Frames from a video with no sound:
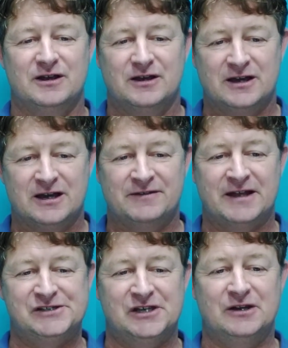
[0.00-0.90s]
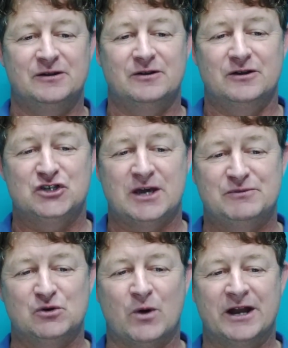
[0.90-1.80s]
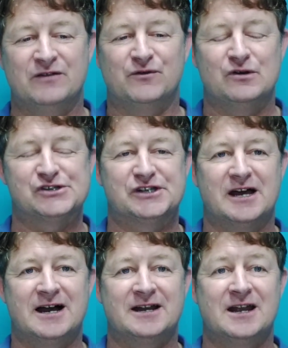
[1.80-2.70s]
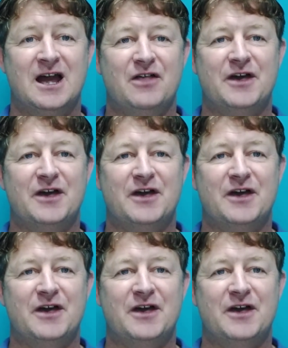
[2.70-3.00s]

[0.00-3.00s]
that's in chapter 1 and verse 9,